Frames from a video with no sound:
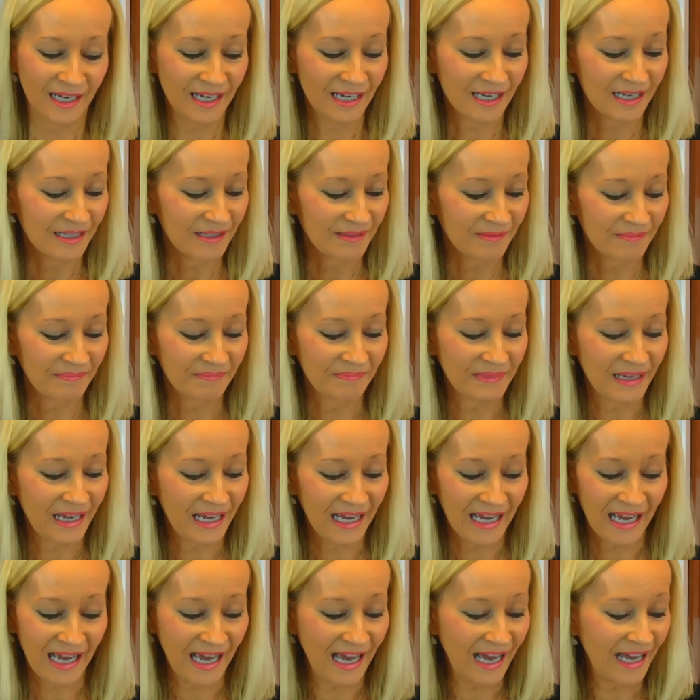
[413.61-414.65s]
um,
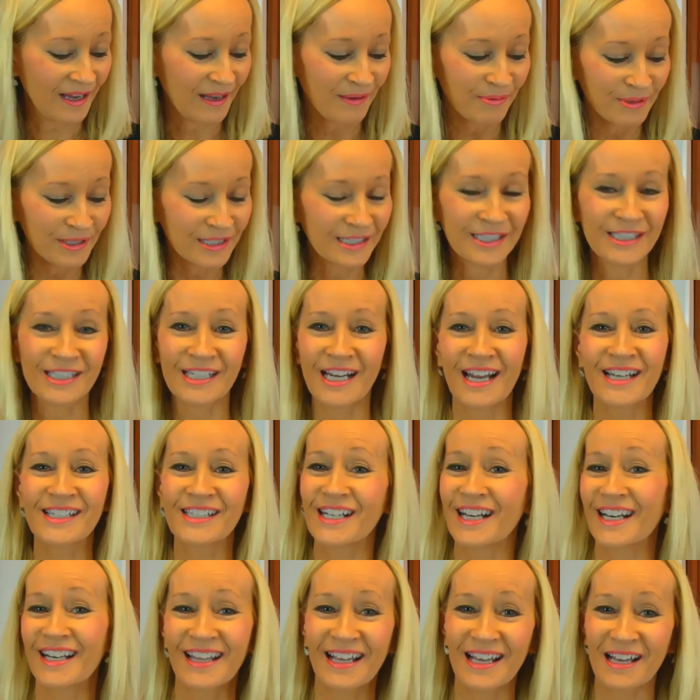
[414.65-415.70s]
I wouldn't
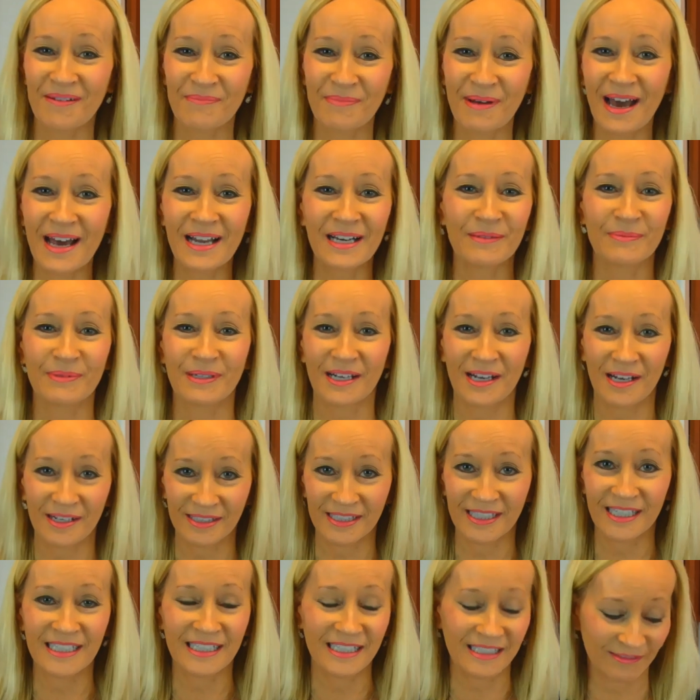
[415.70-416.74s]
change anything about it,
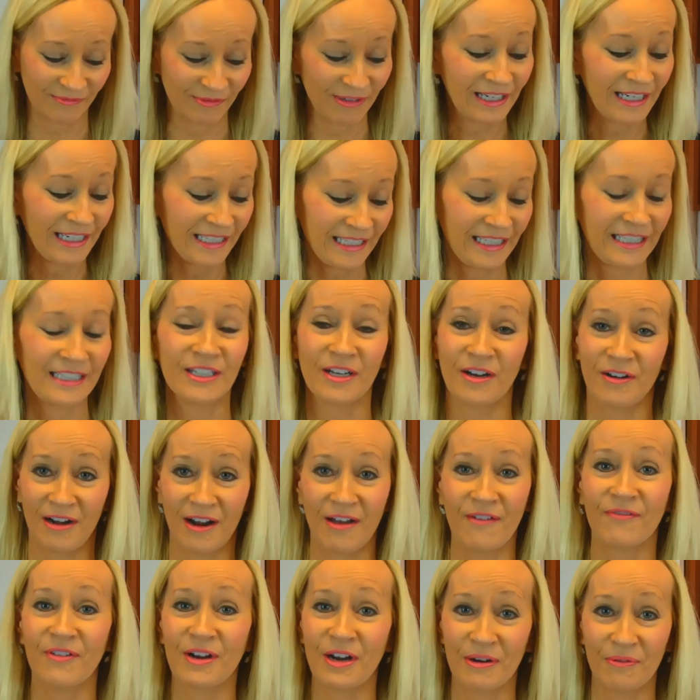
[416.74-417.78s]
because it really did turn
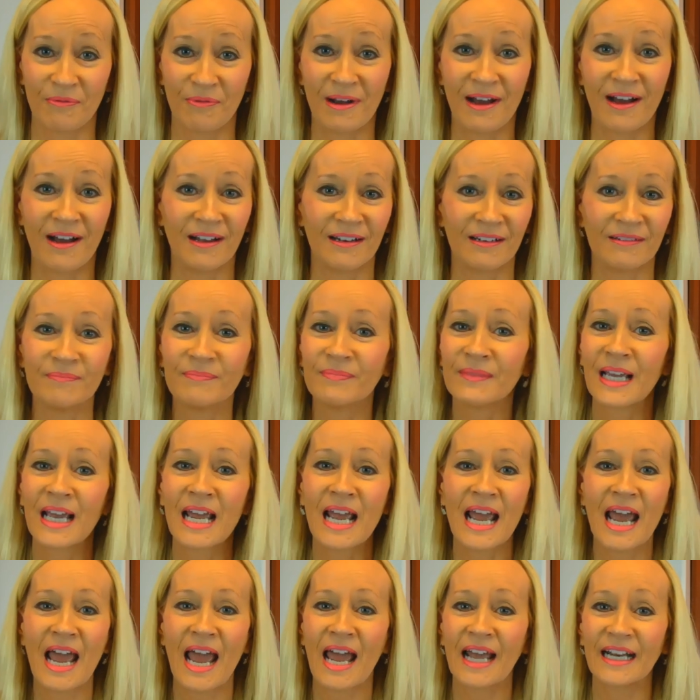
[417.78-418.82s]
out very well.
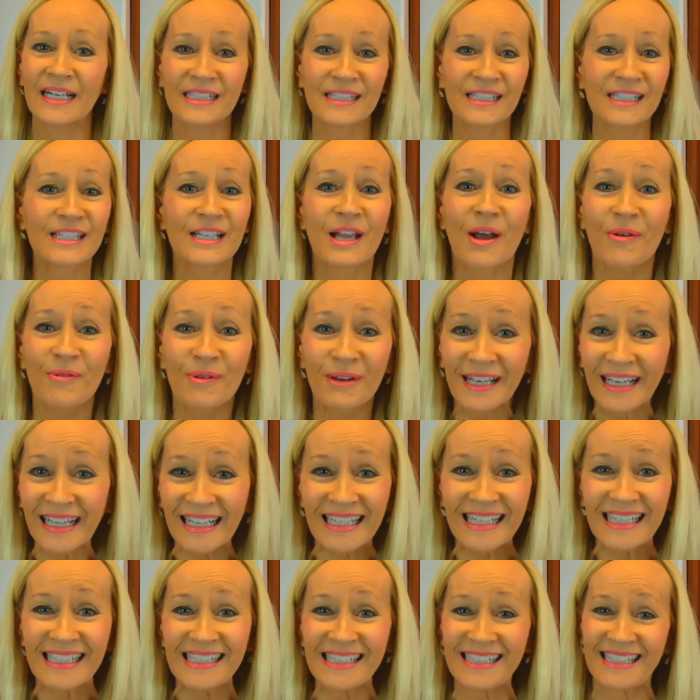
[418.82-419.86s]
And it's so
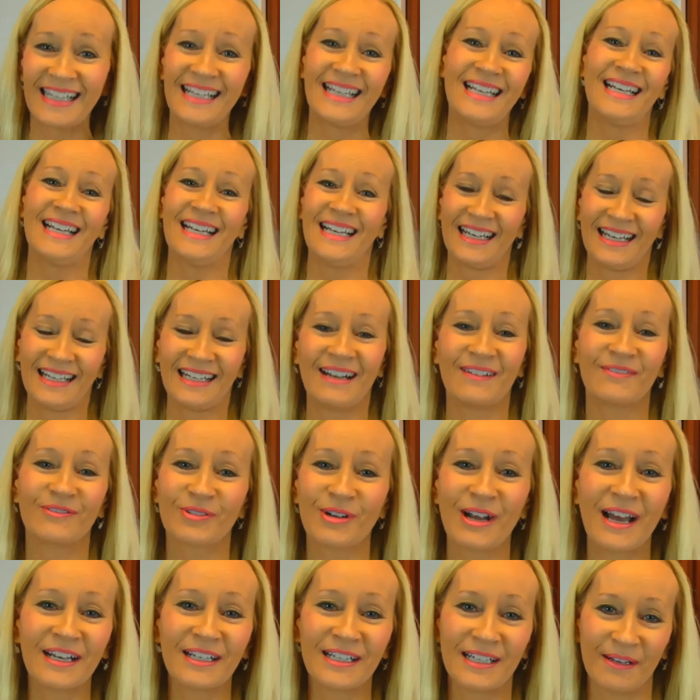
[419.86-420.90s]
easy, and I've
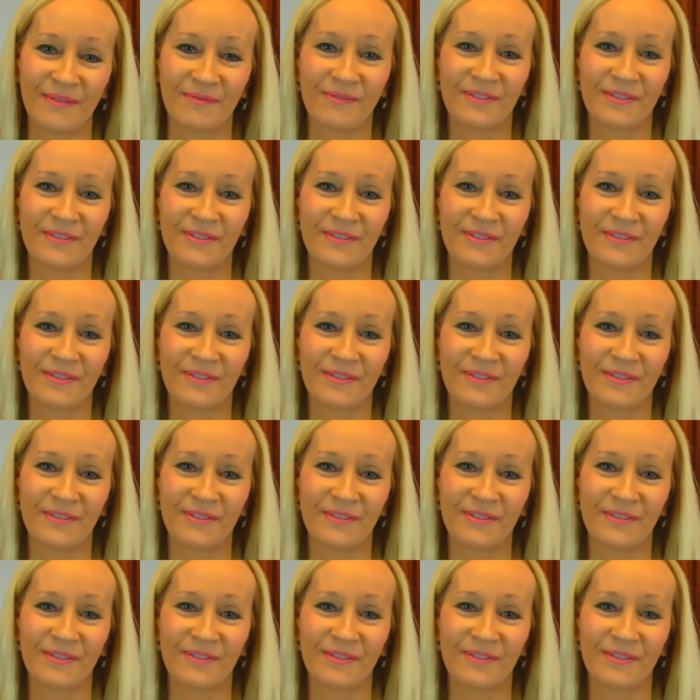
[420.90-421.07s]
tried to